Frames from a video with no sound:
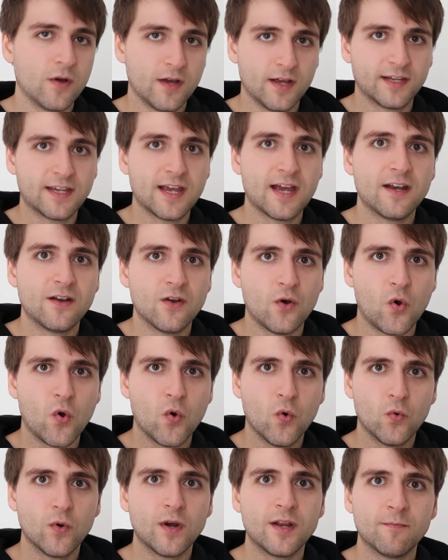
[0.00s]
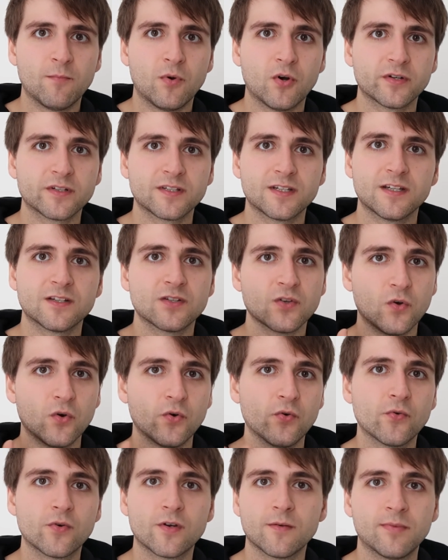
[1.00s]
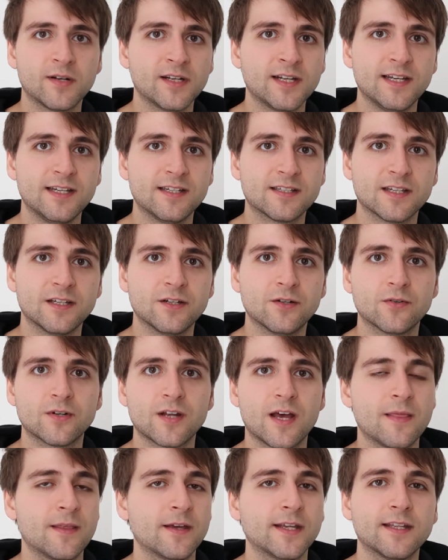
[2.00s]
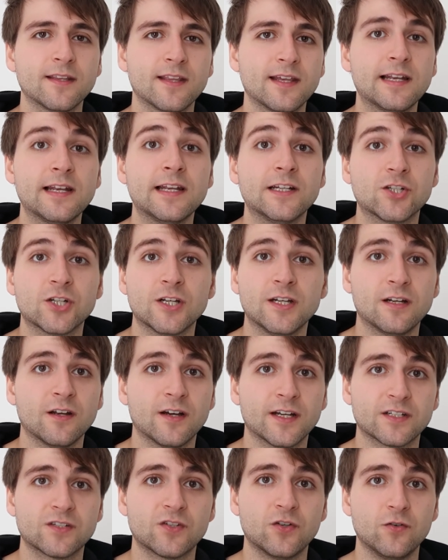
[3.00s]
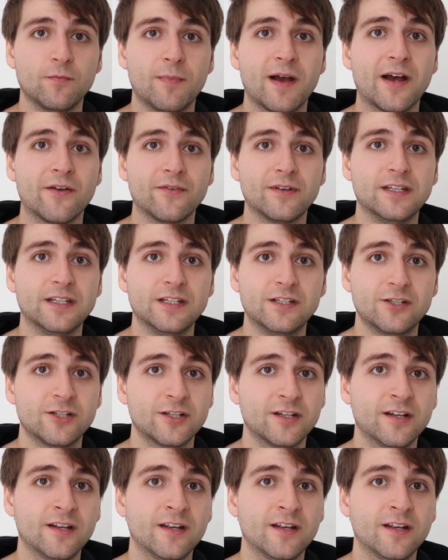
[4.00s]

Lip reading: Again, all in boxes, all completely sealed, and they literally like £2 each.